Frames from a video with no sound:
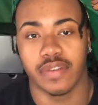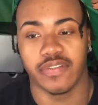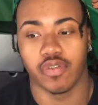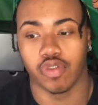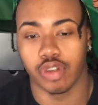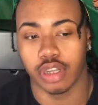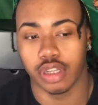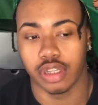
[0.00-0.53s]

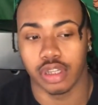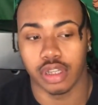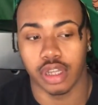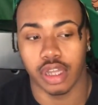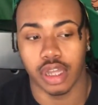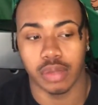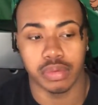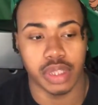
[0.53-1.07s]
for
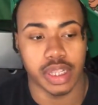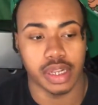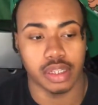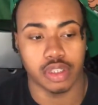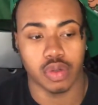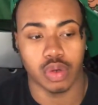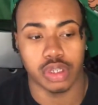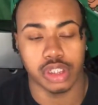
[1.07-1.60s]

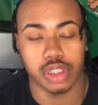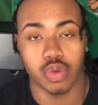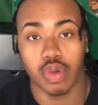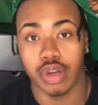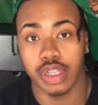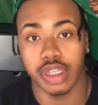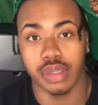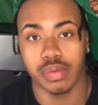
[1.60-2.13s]
updated
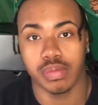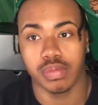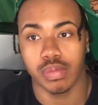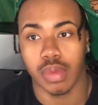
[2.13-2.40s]
2020.